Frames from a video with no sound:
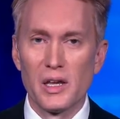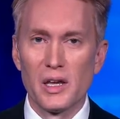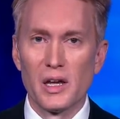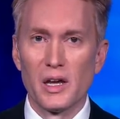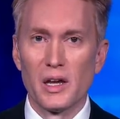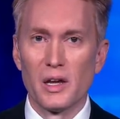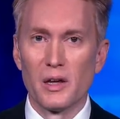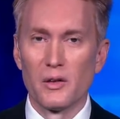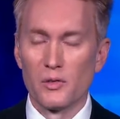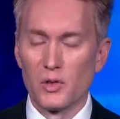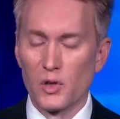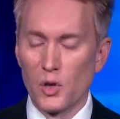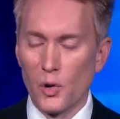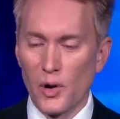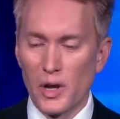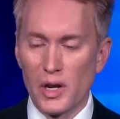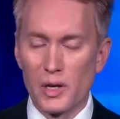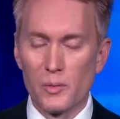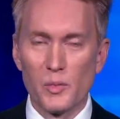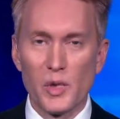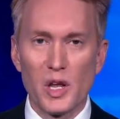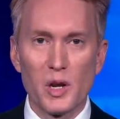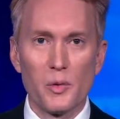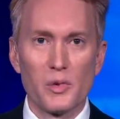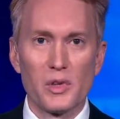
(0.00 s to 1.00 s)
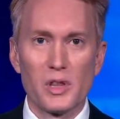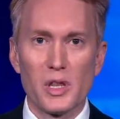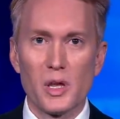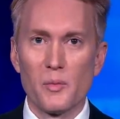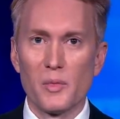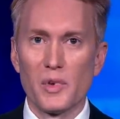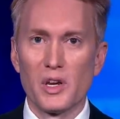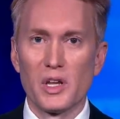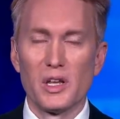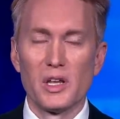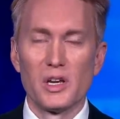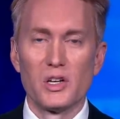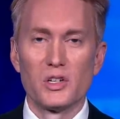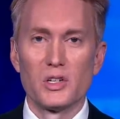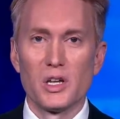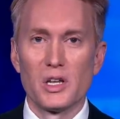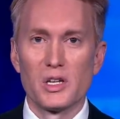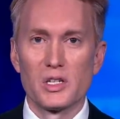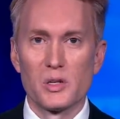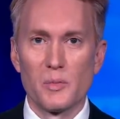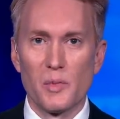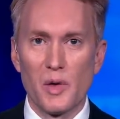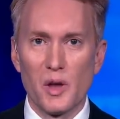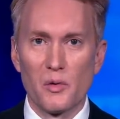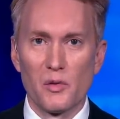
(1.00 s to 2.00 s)
Uh, go ahead and meet with him and get a
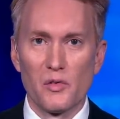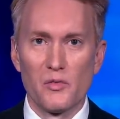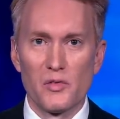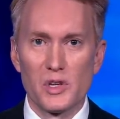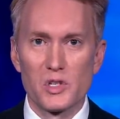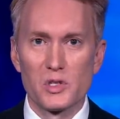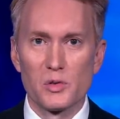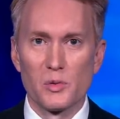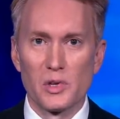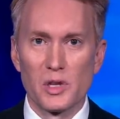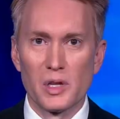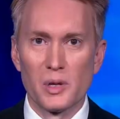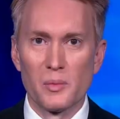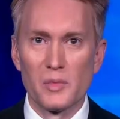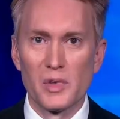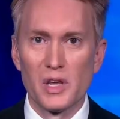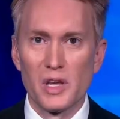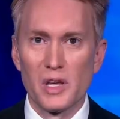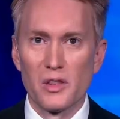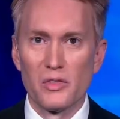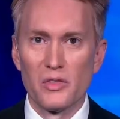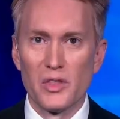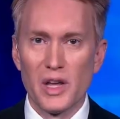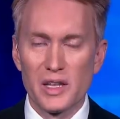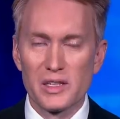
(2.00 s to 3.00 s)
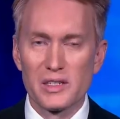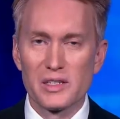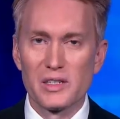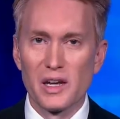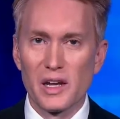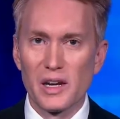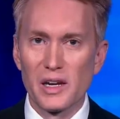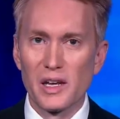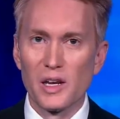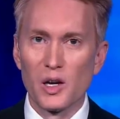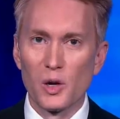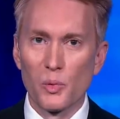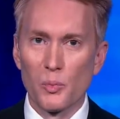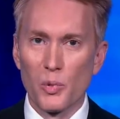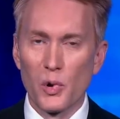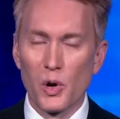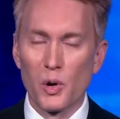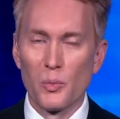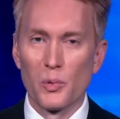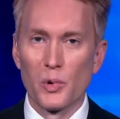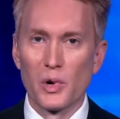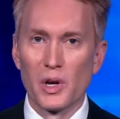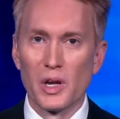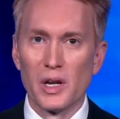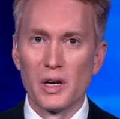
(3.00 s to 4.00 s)
chance to be able to visit with him." That's not
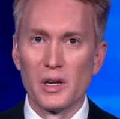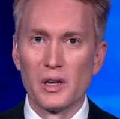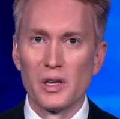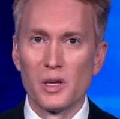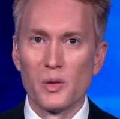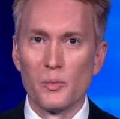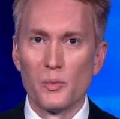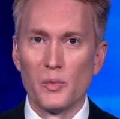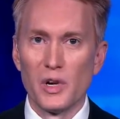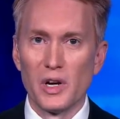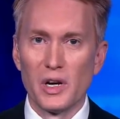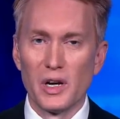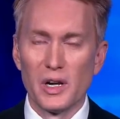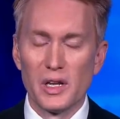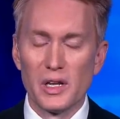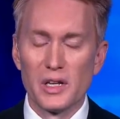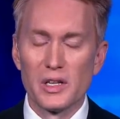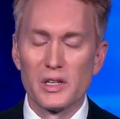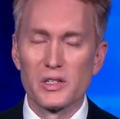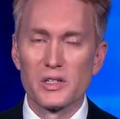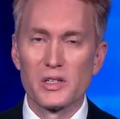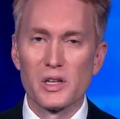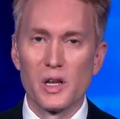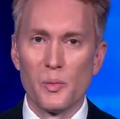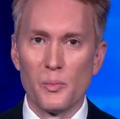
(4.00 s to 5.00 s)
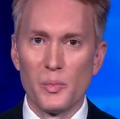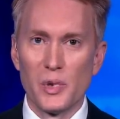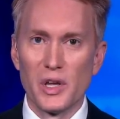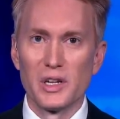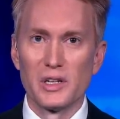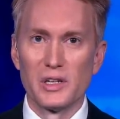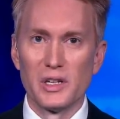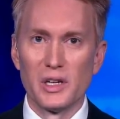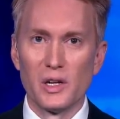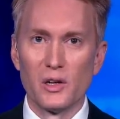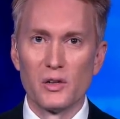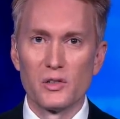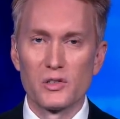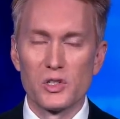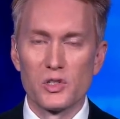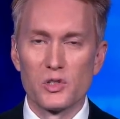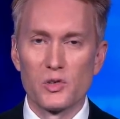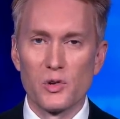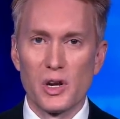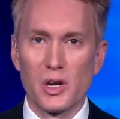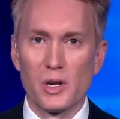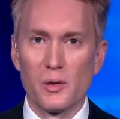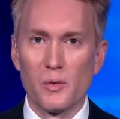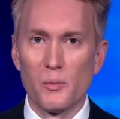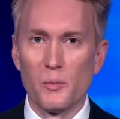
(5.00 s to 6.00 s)
inappropriate appropriate, but it is a big deal to
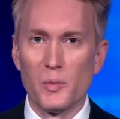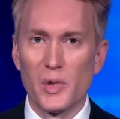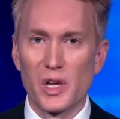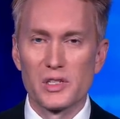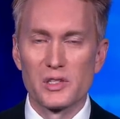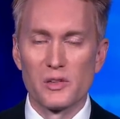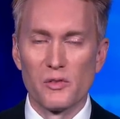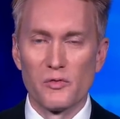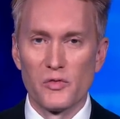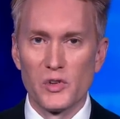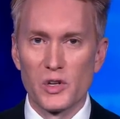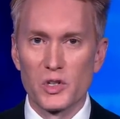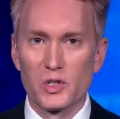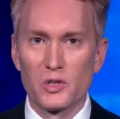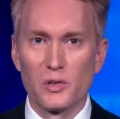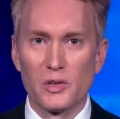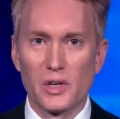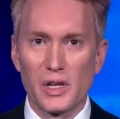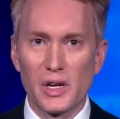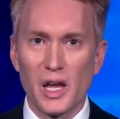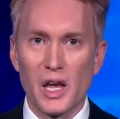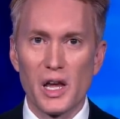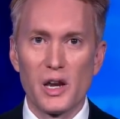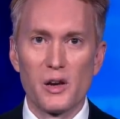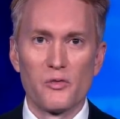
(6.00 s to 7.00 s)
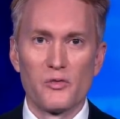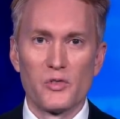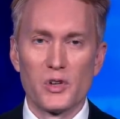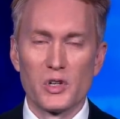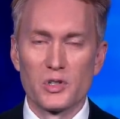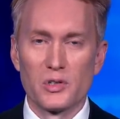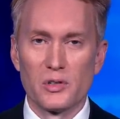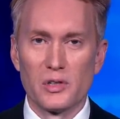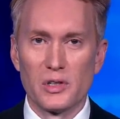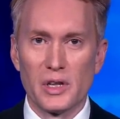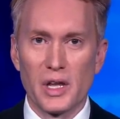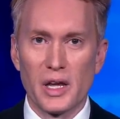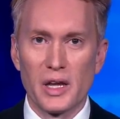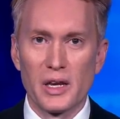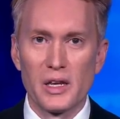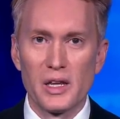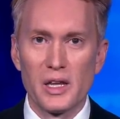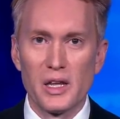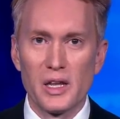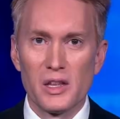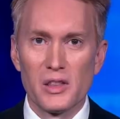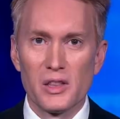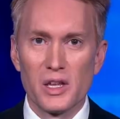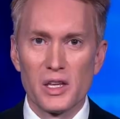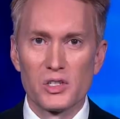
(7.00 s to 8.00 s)
try to mix official and unofficial in that.
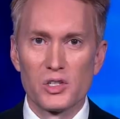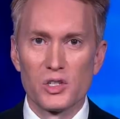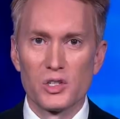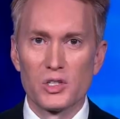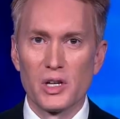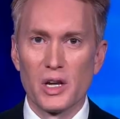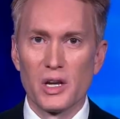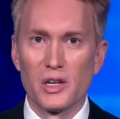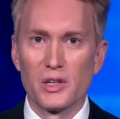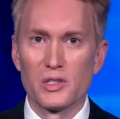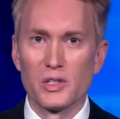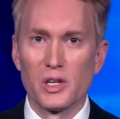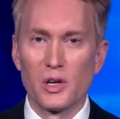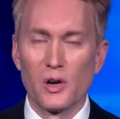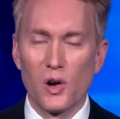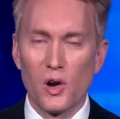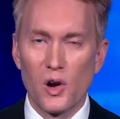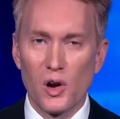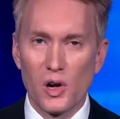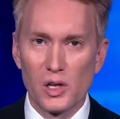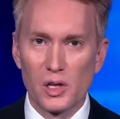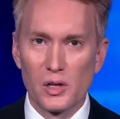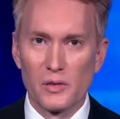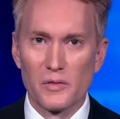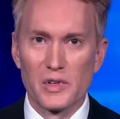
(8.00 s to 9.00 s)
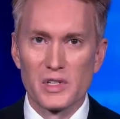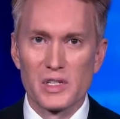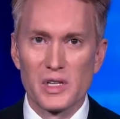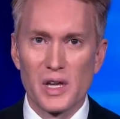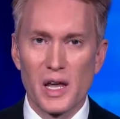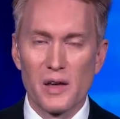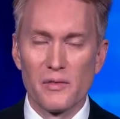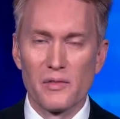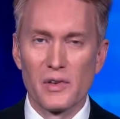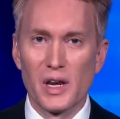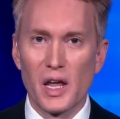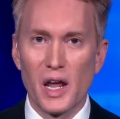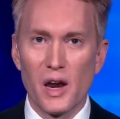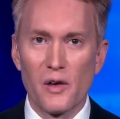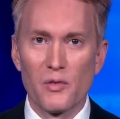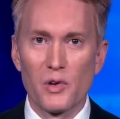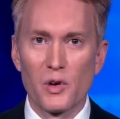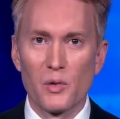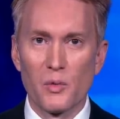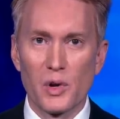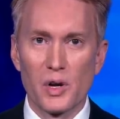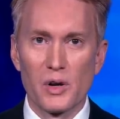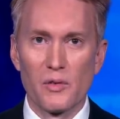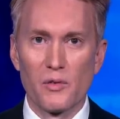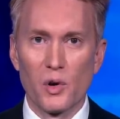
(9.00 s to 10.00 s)
That's a challenge that all of us have in
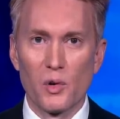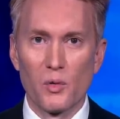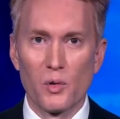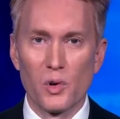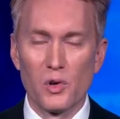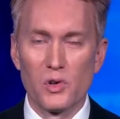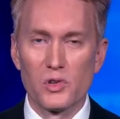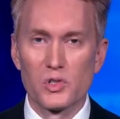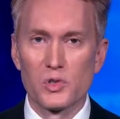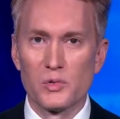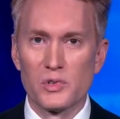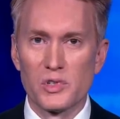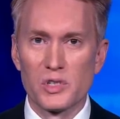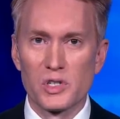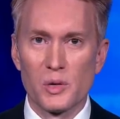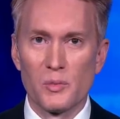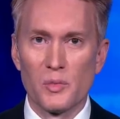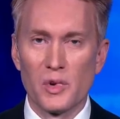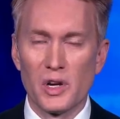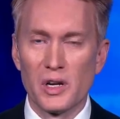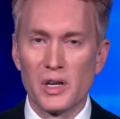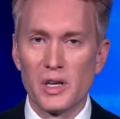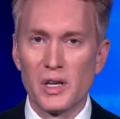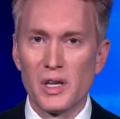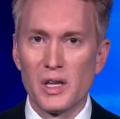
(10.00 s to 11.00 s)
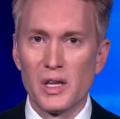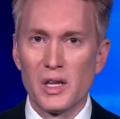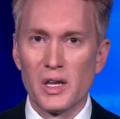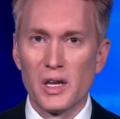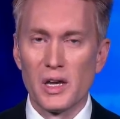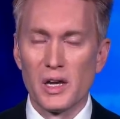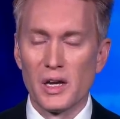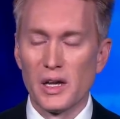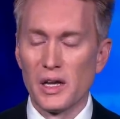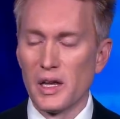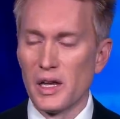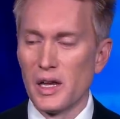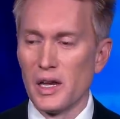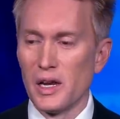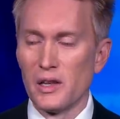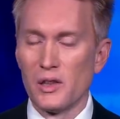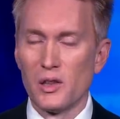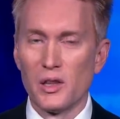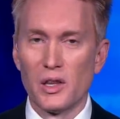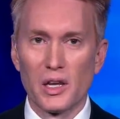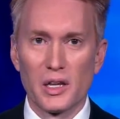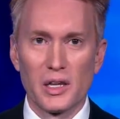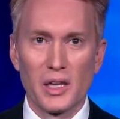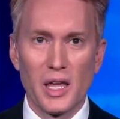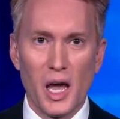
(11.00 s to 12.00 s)
every one of our roles. When someone uh,
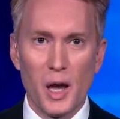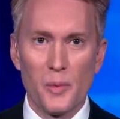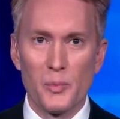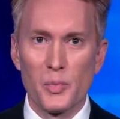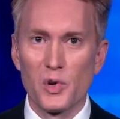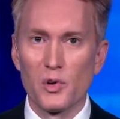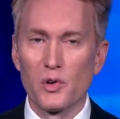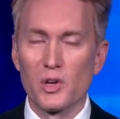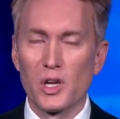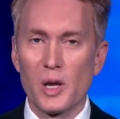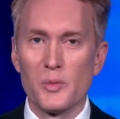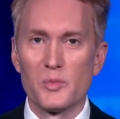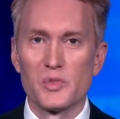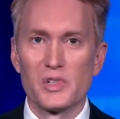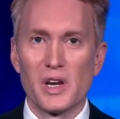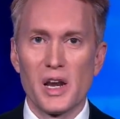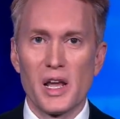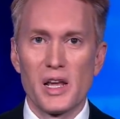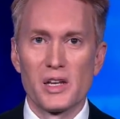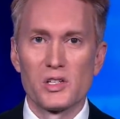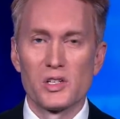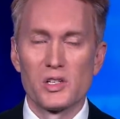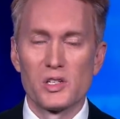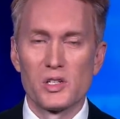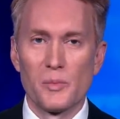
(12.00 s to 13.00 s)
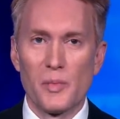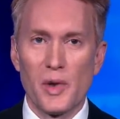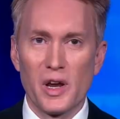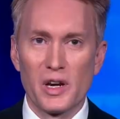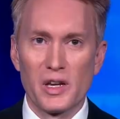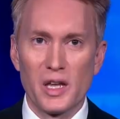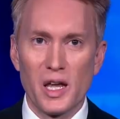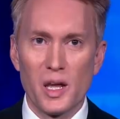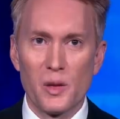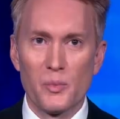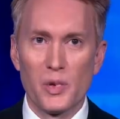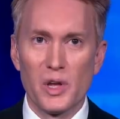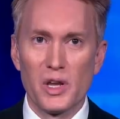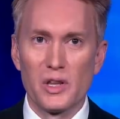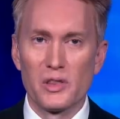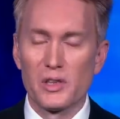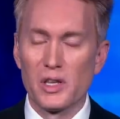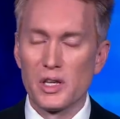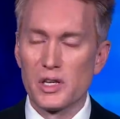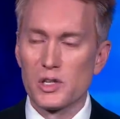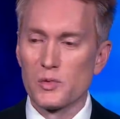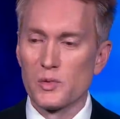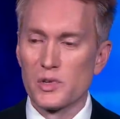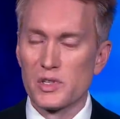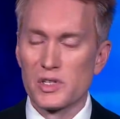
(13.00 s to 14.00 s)
in the Capitol comes and asks us about campaign
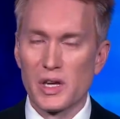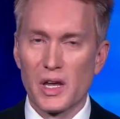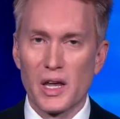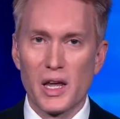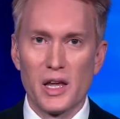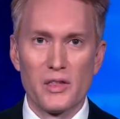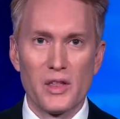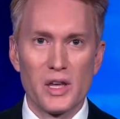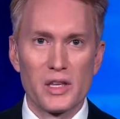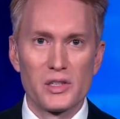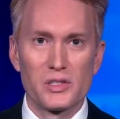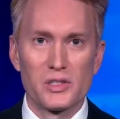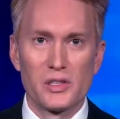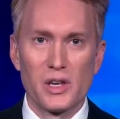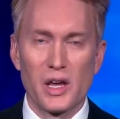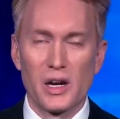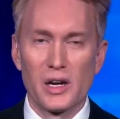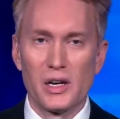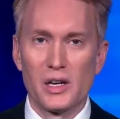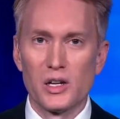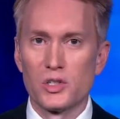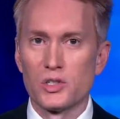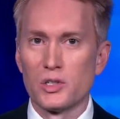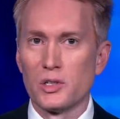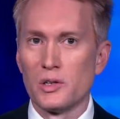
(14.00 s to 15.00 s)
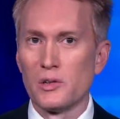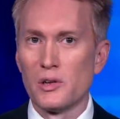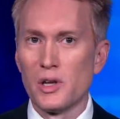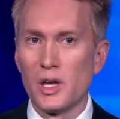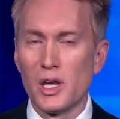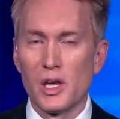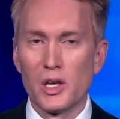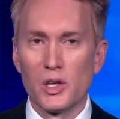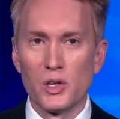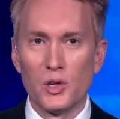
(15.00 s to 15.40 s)
things, we say, hey, that's not an issue.